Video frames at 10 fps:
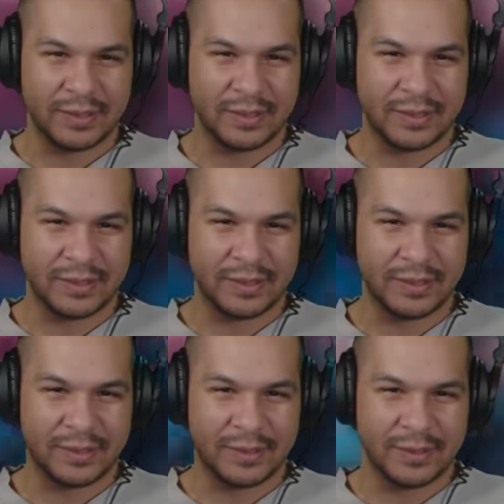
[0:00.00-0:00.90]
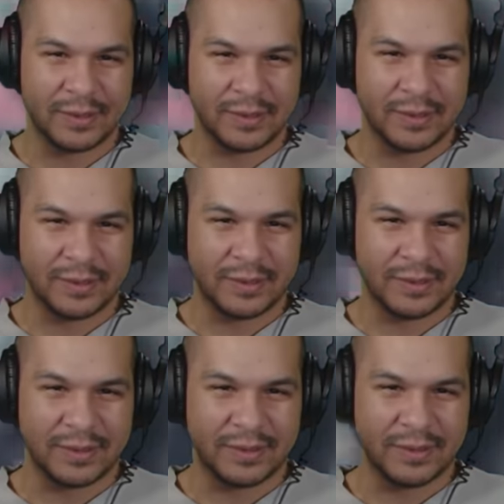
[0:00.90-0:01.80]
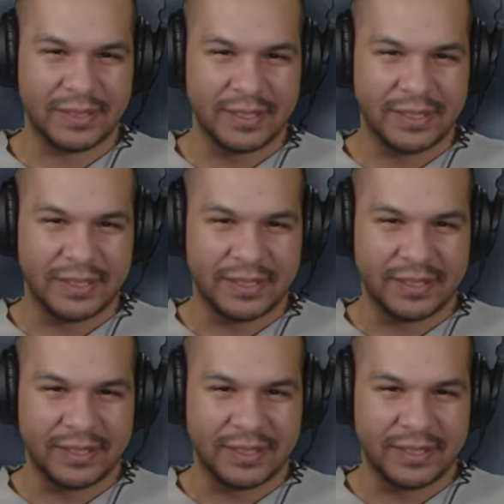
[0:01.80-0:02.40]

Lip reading: (silent)